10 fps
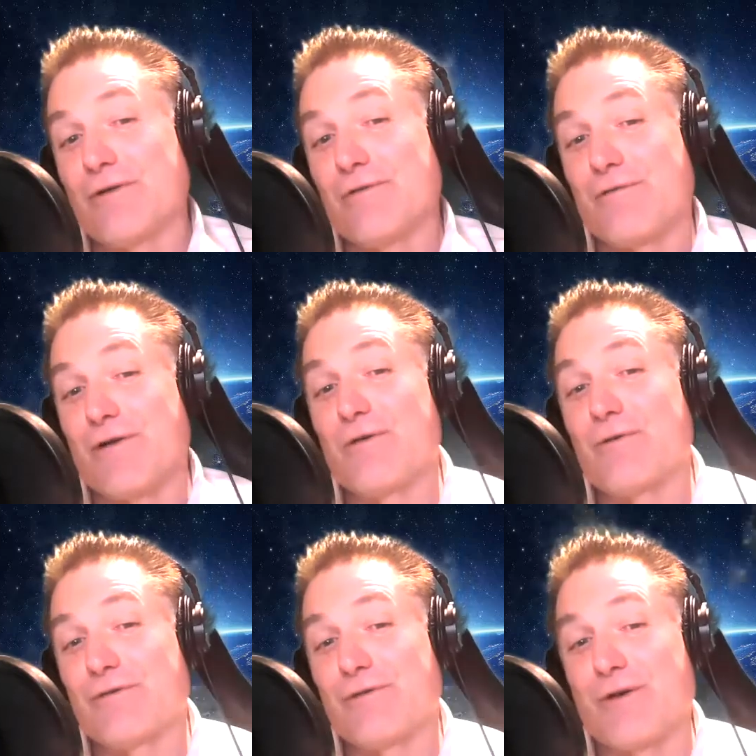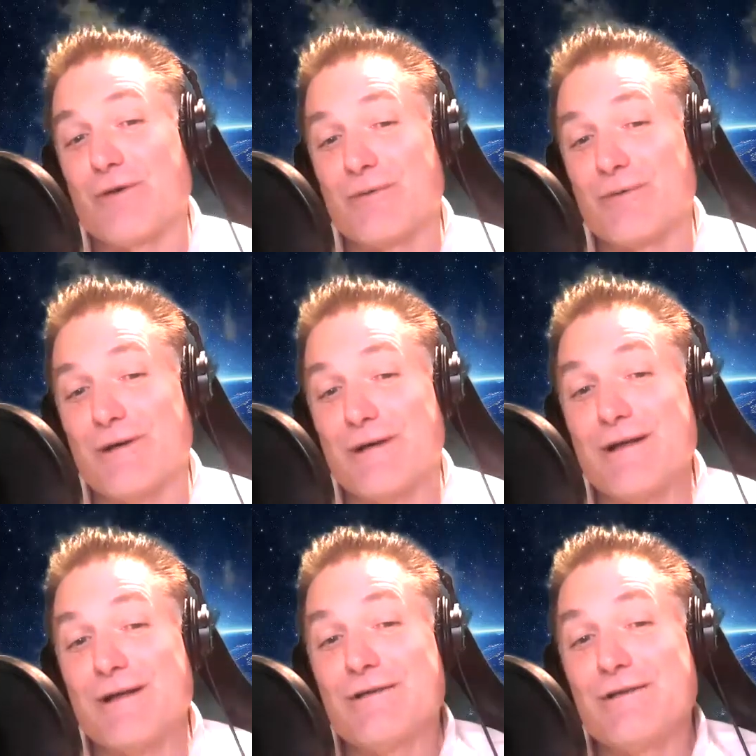that follows so.
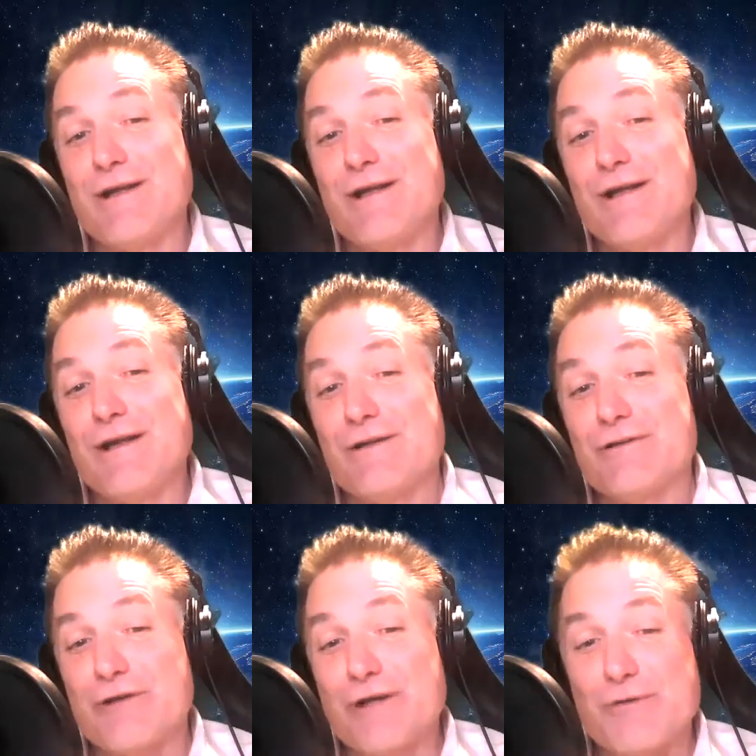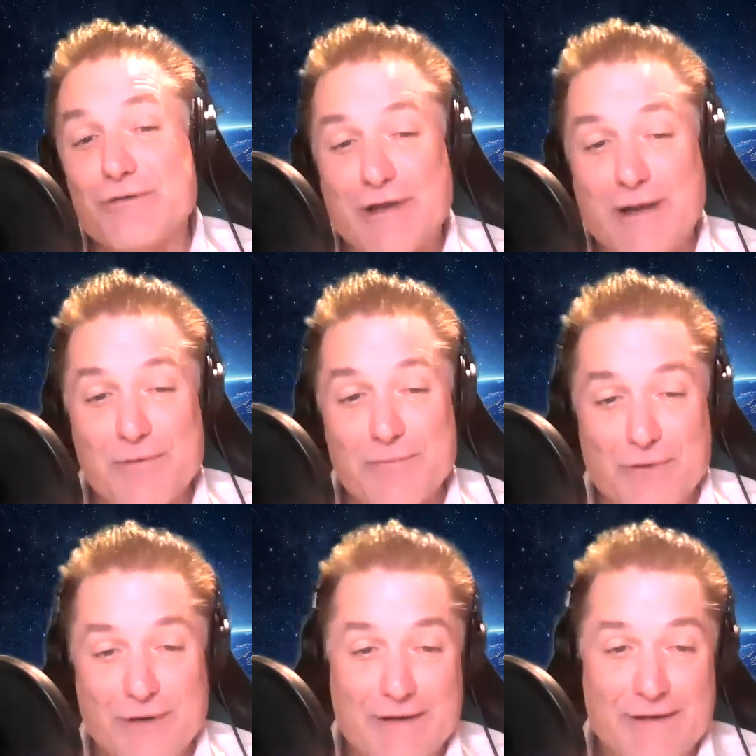Tea, a drink with jam and
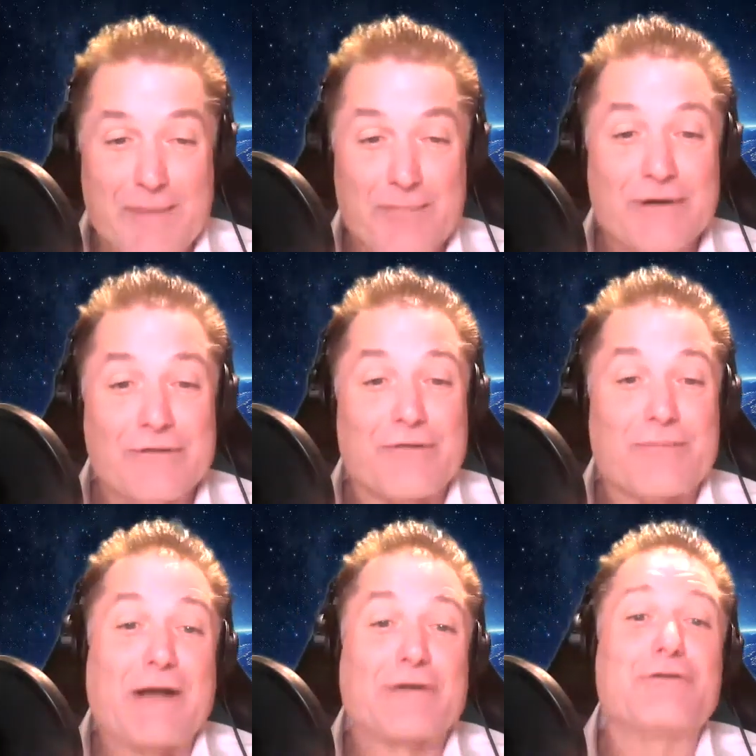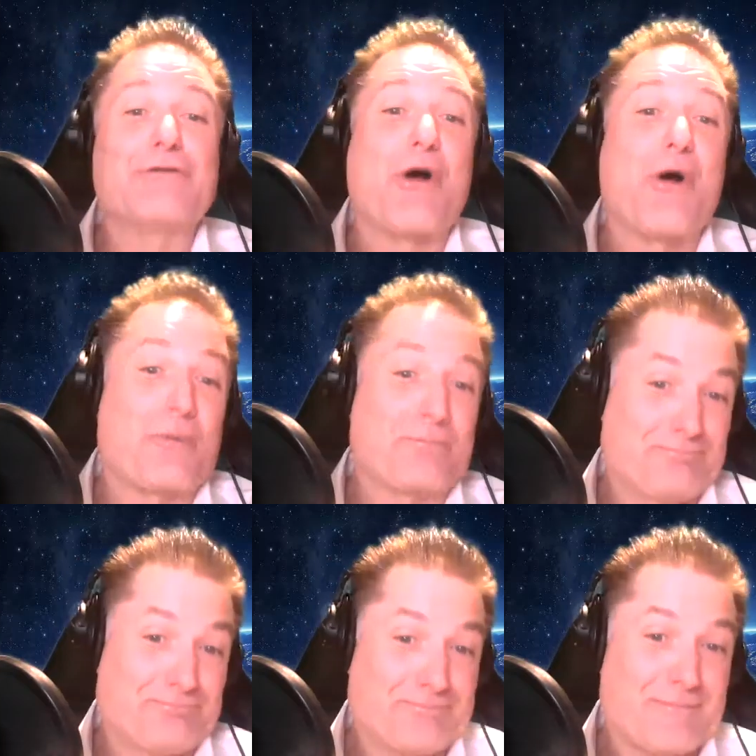bread, and that brings us back to dough.
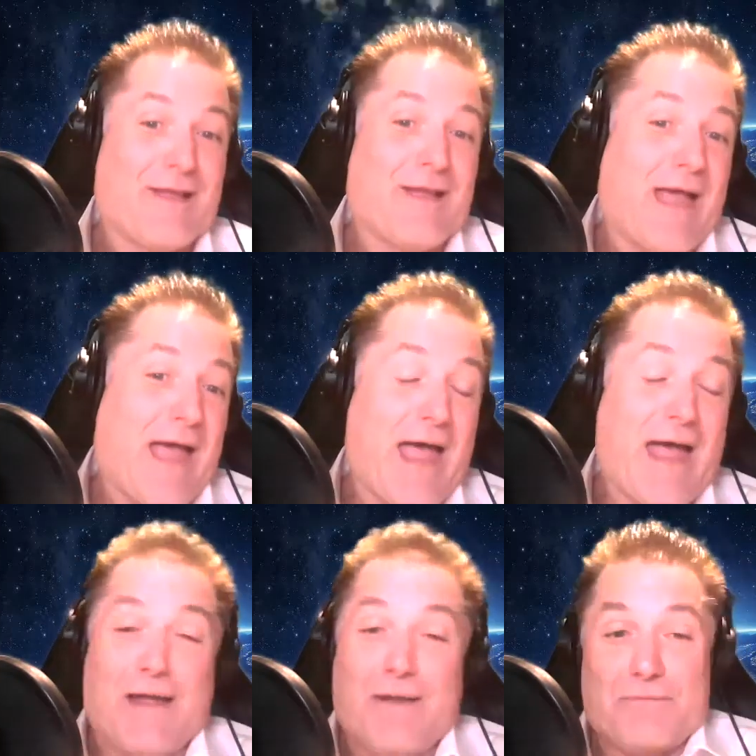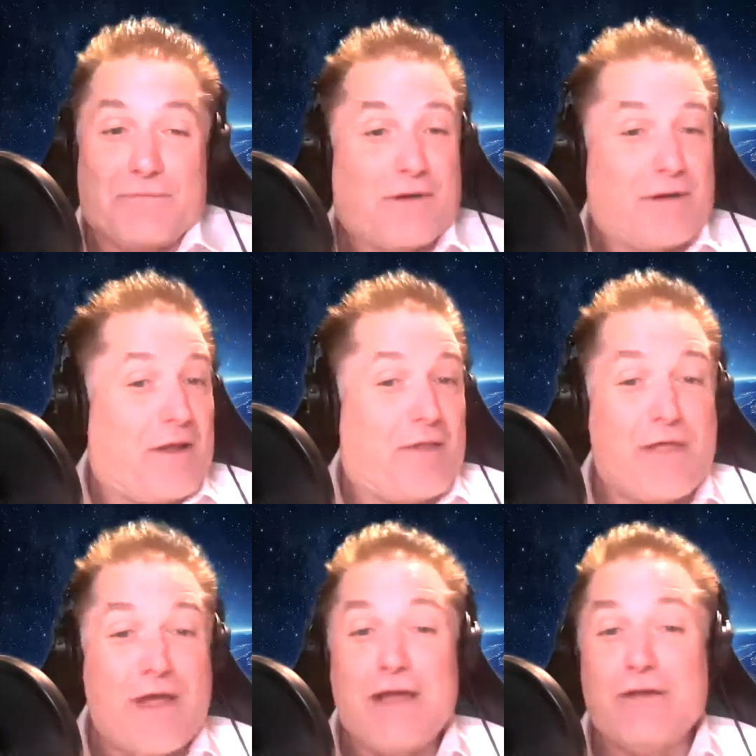And
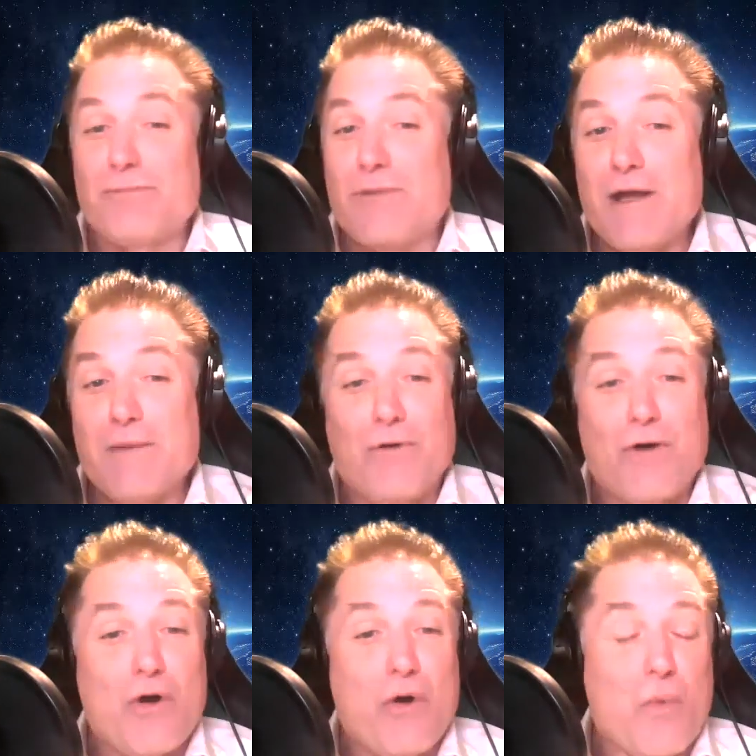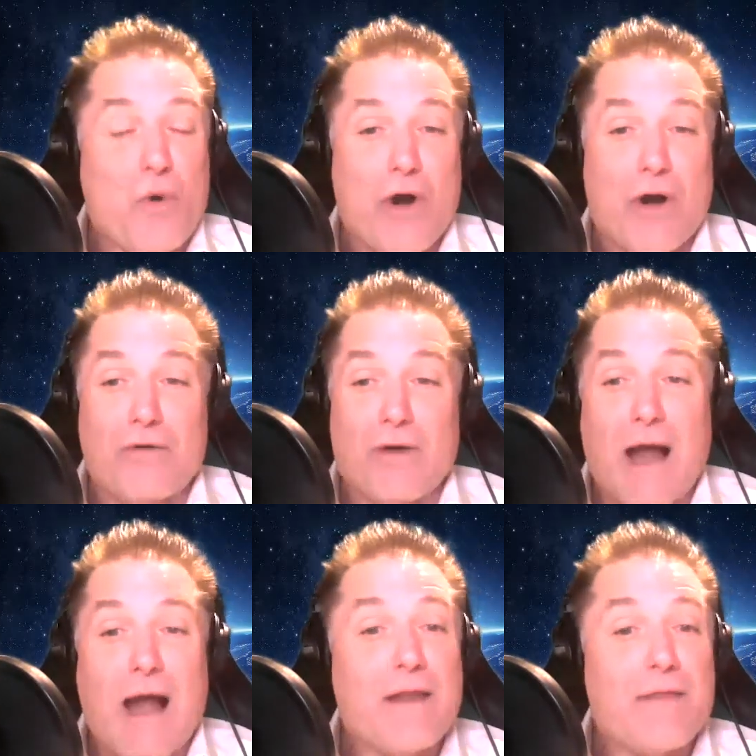these people were,
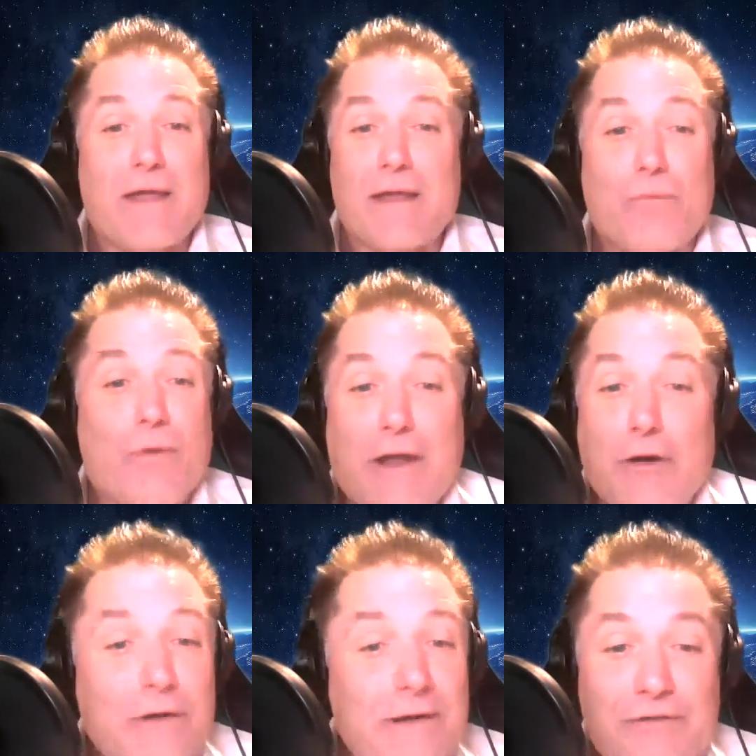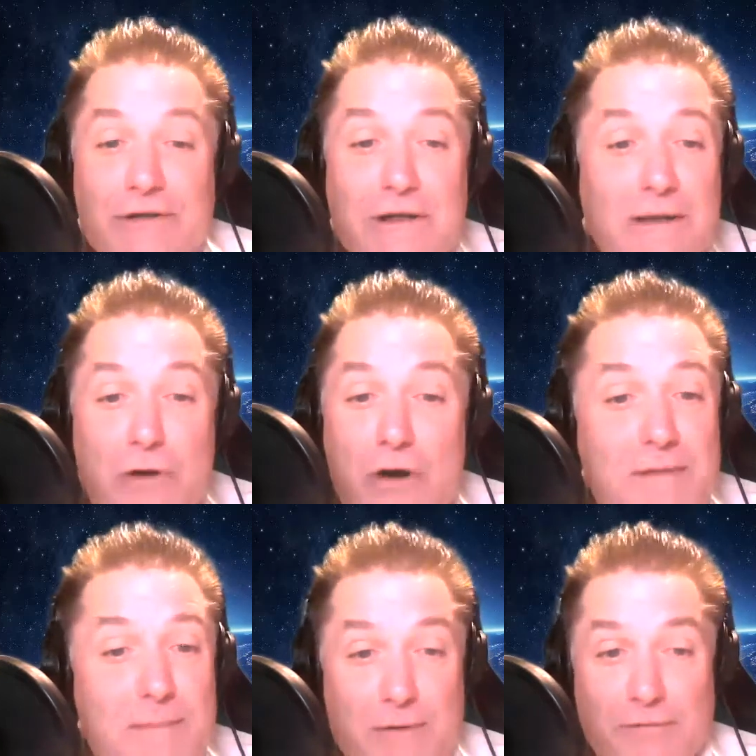they couldn't have seen the movie
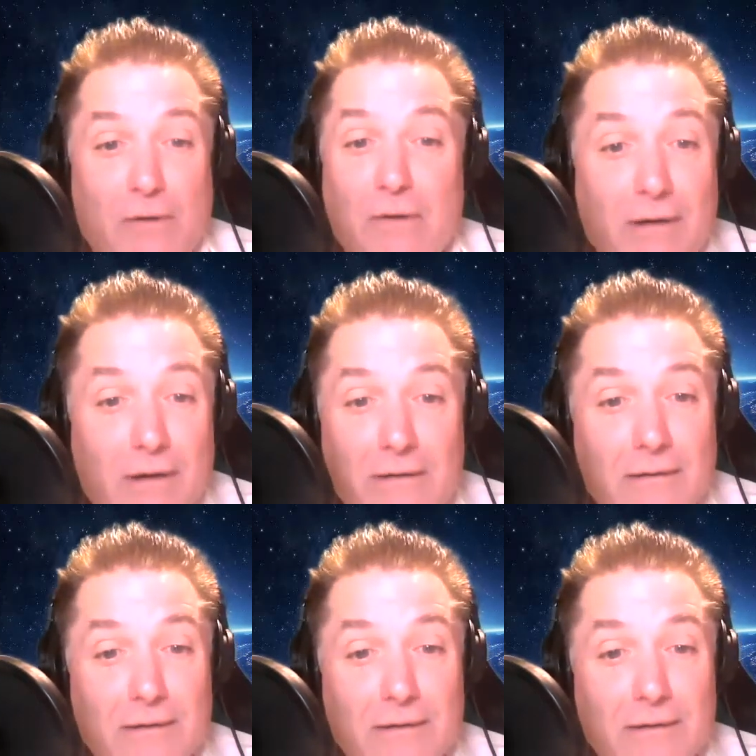before